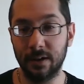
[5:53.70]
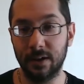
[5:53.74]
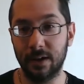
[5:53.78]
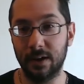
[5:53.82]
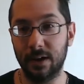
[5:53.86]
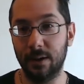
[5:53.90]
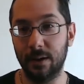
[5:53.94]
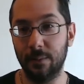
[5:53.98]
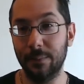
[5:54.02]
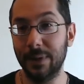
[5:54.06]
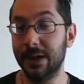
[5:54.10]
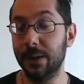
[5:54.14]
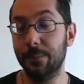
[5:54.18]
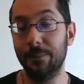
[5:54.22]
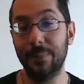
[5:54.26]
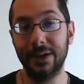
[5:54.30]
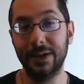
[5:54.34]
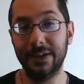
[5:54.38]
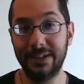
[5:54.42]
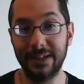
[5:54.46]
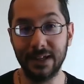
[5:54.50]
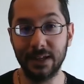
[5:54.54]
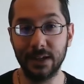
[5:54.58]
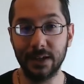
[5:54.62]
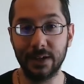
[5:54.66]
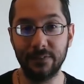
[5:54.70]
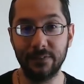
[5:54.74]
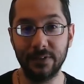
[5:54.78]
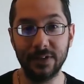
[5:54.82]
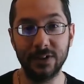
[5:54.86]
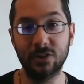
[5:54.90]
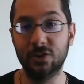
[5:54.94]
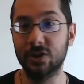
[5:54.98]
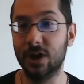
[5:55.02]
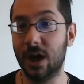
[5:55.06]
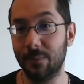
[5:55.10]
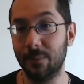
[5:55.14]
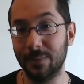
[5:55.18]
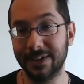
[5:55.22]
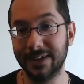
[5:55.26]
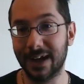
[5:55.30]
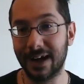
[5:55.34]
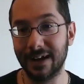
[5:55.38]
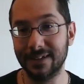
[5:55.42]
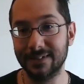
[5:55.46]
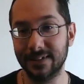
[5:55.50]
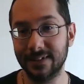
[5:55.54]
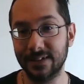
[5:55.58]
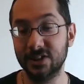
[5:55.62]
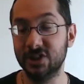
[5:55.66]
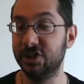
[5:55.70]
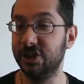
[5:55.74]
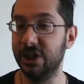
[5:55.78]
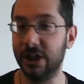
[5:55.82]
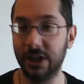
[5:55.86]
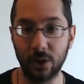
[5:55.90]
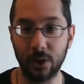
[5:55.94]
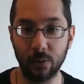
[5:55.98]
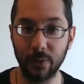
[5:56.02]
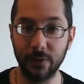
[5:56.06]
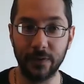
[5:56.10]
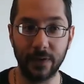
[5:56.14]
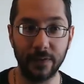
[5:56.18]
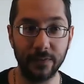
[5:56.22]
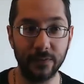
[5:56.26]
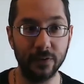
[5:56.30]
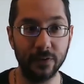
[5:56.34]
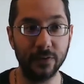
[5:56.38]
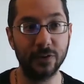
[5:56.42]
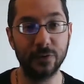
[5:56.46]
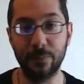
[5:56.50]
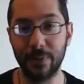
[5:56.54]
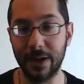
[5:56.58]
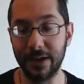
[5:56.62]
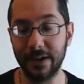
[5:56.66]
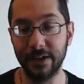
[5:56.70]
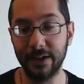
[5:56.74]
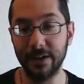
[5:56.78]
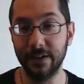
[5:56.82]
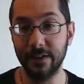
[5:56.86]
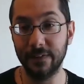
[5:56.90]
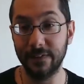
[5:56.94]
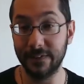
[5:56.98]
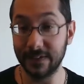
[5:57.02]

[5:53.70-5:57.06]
make a big deal of it, dramatize it, share it with others, spread it.